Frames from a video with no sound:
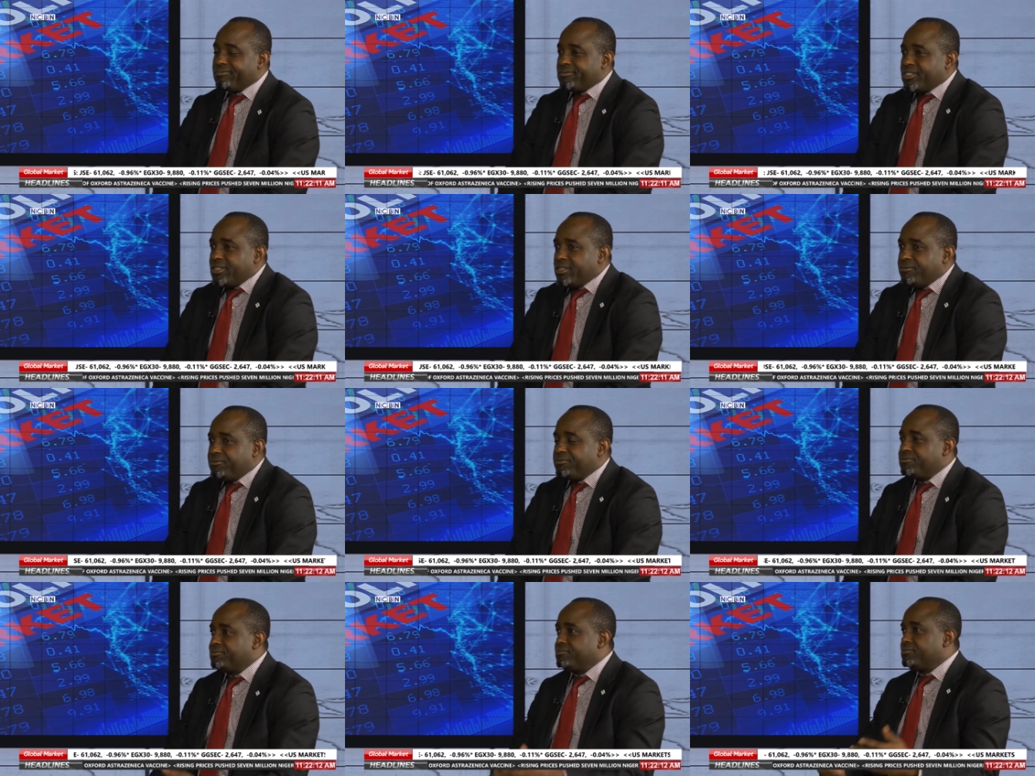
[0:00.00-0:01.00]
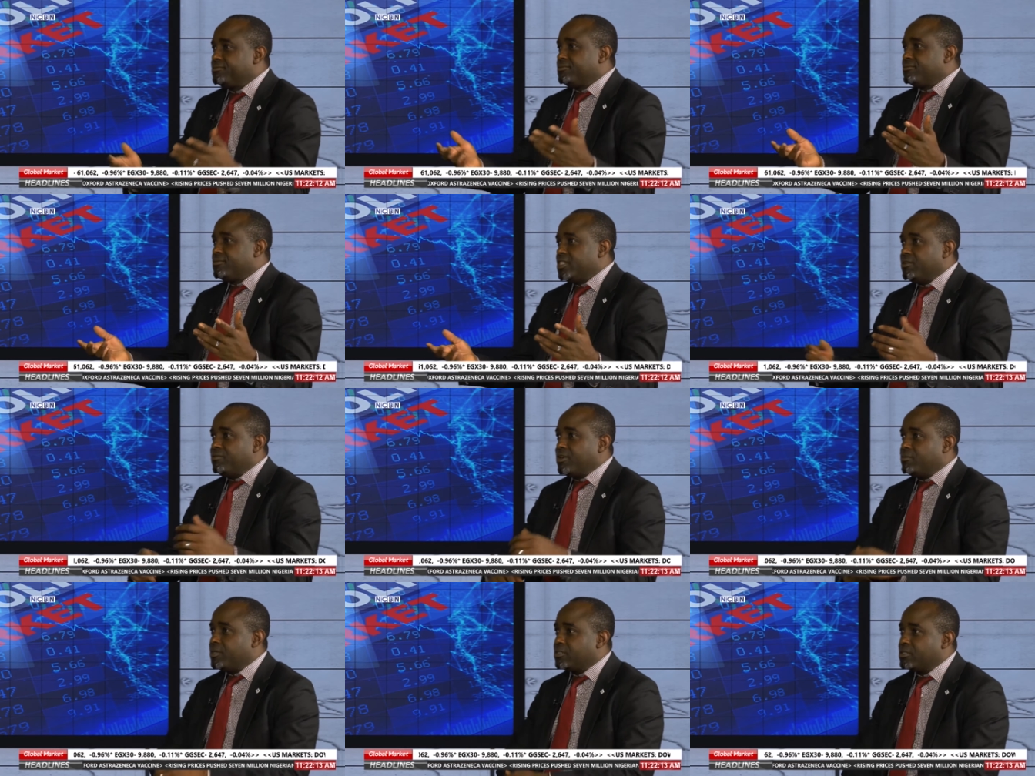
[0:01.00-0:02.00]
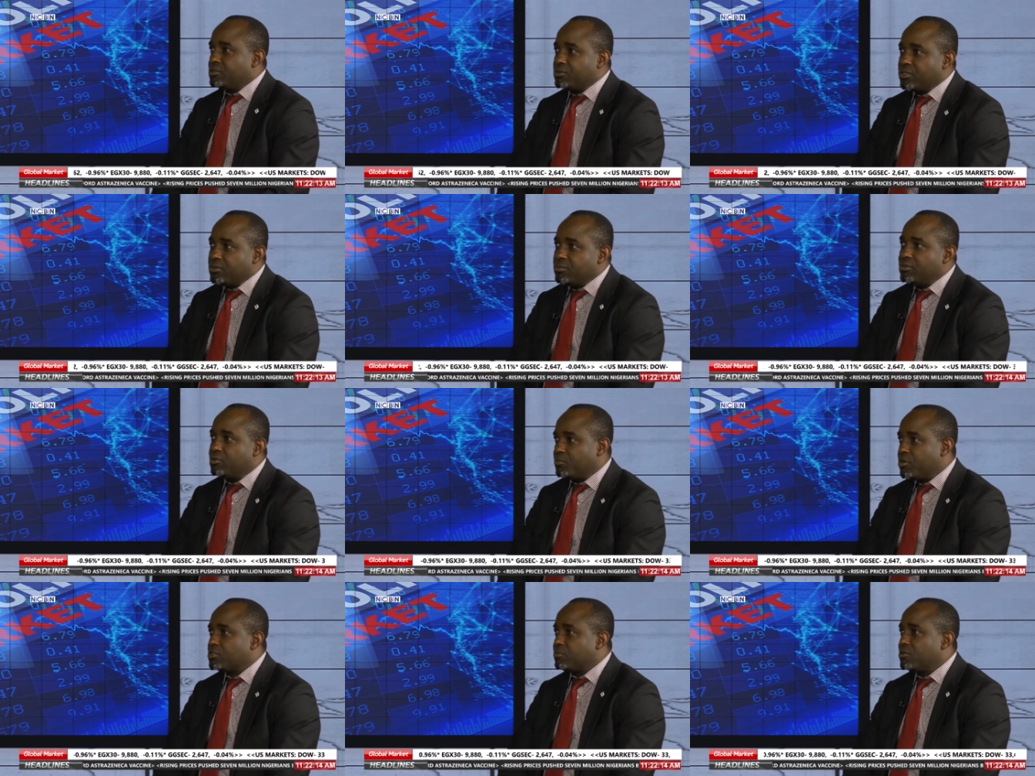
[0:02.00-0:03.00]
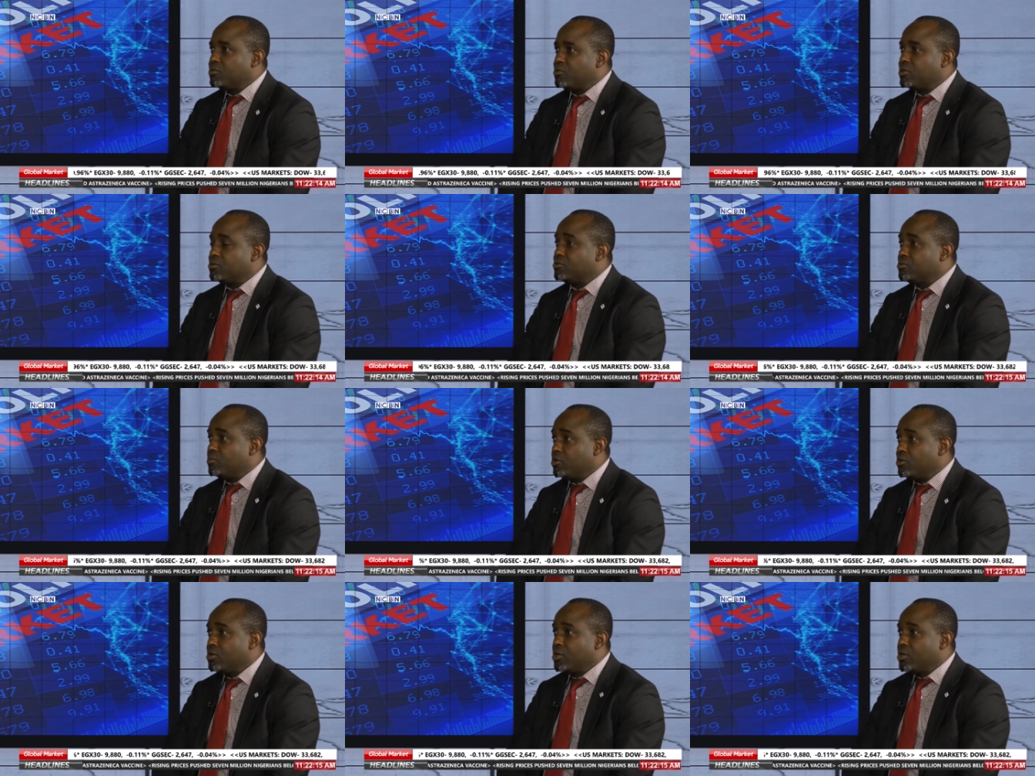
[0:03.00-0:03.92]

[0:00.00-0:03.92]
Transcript: if the environment is suitable, you possibly will want to do more.